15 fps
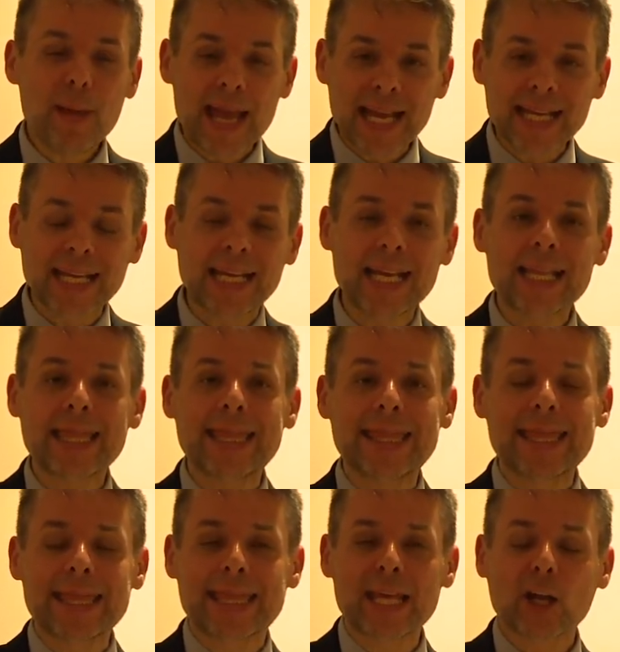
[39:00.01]
making
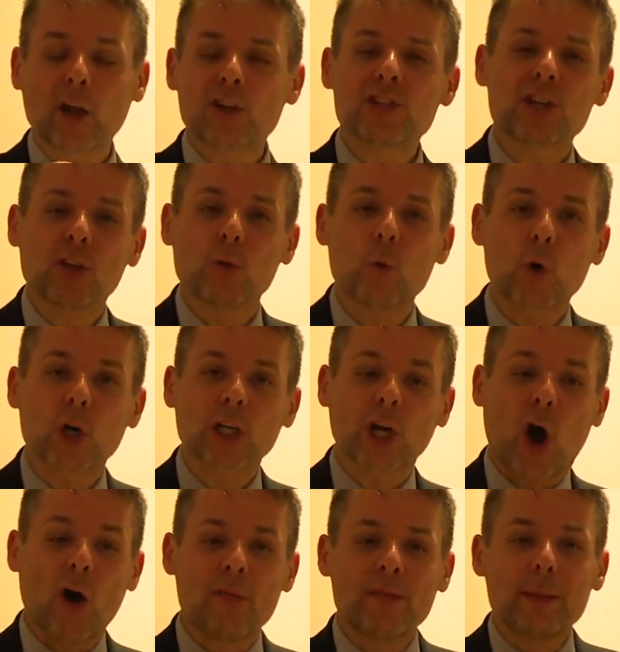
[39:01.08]
theological
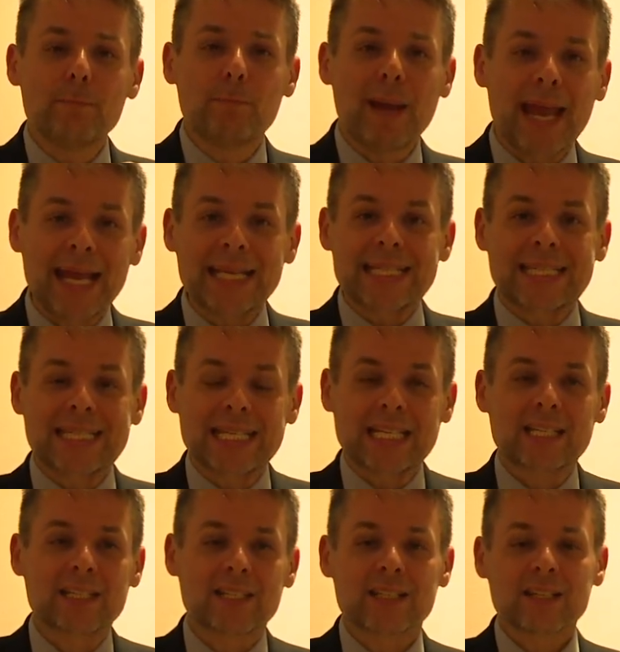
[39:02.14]
work on the
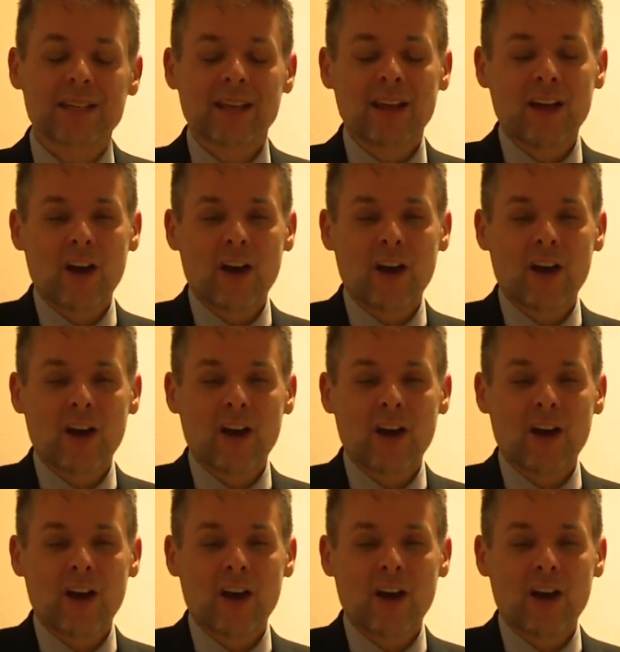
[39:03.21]
basis